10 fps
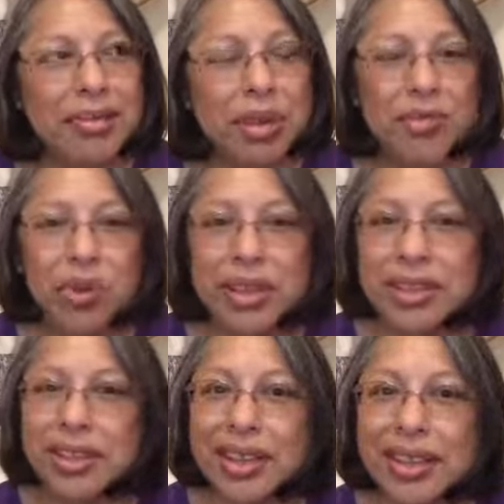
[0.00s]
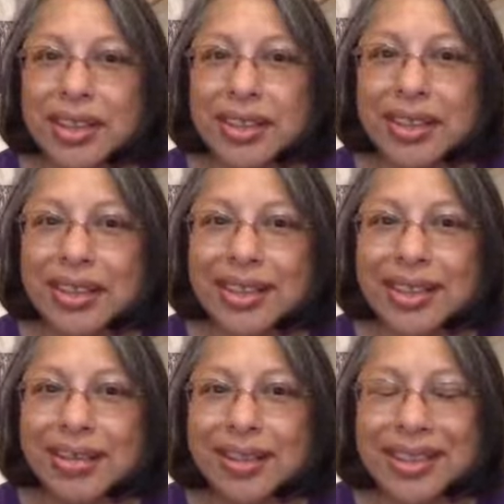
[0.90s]
voice kind
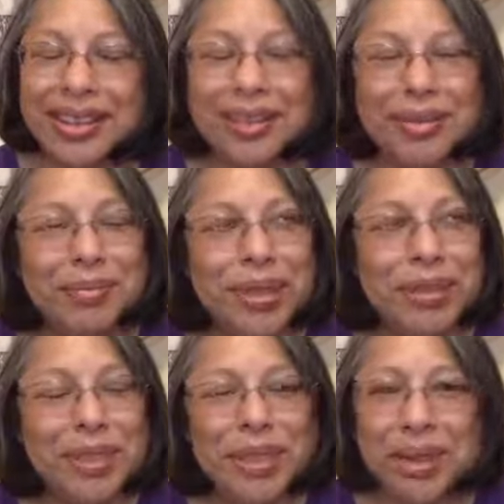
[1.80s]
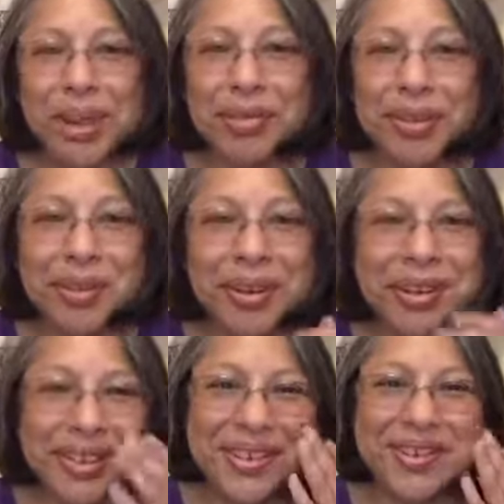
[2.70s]
of bouncing off the
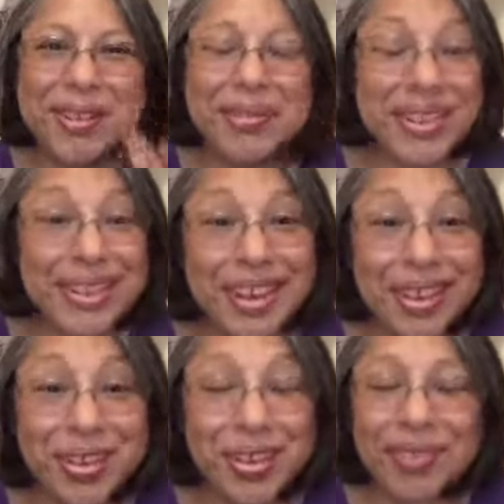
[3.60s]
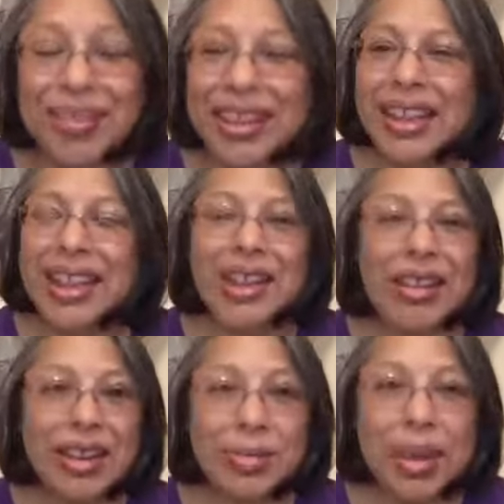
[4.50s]
drums. It's kind of cool. You're
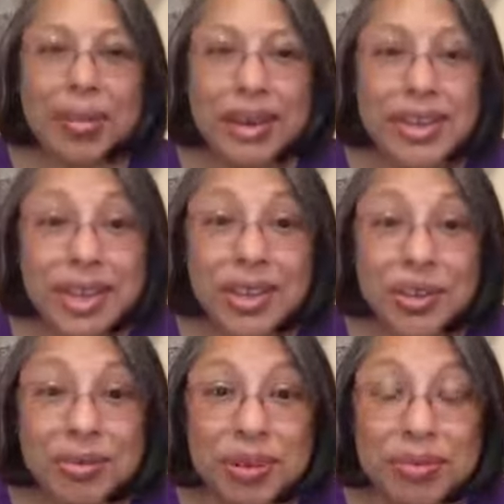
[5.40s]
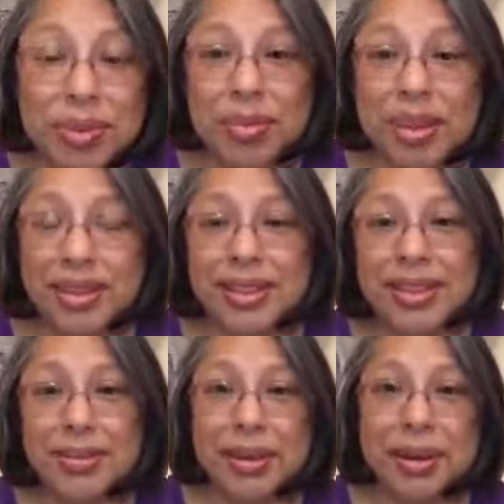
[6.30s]
in my meditation room with me. This
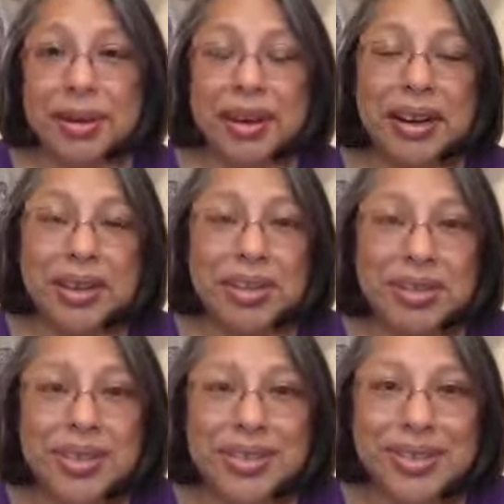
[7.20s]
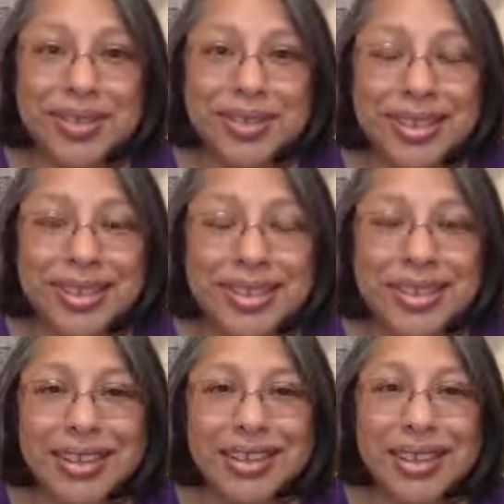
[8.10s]
is where I chose to do this
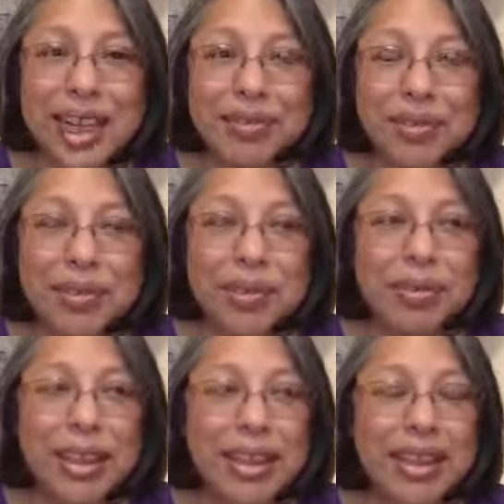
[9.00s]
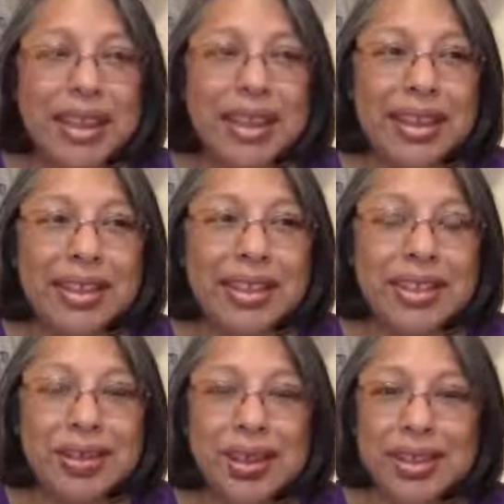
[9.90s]
live stream, and
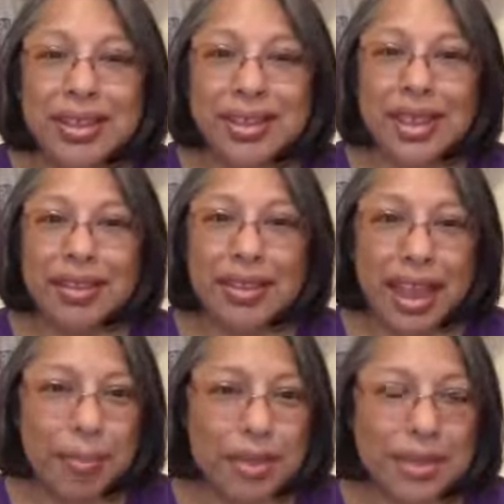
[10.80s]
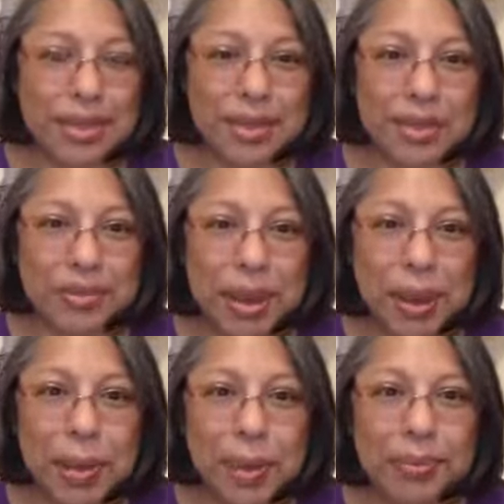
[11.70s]
so because it's kind of the epicenter of my
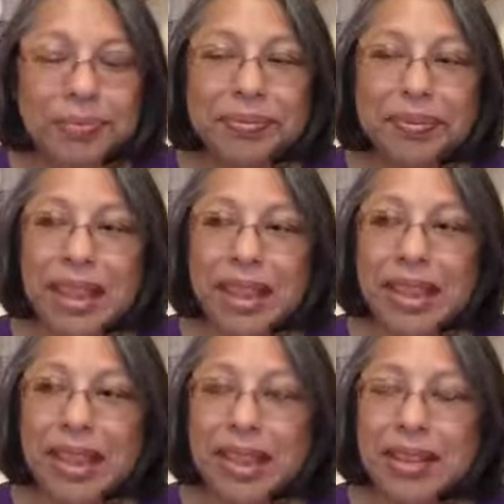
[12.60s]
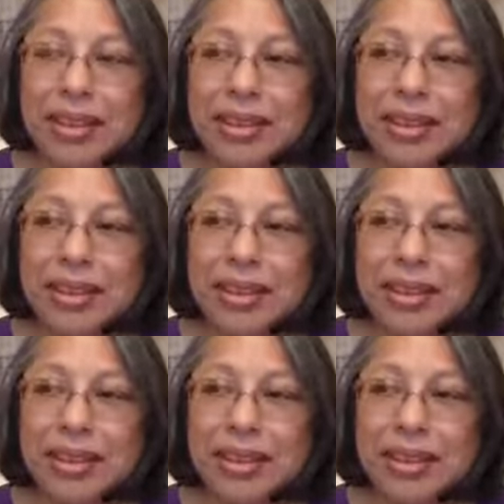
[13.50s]
home, and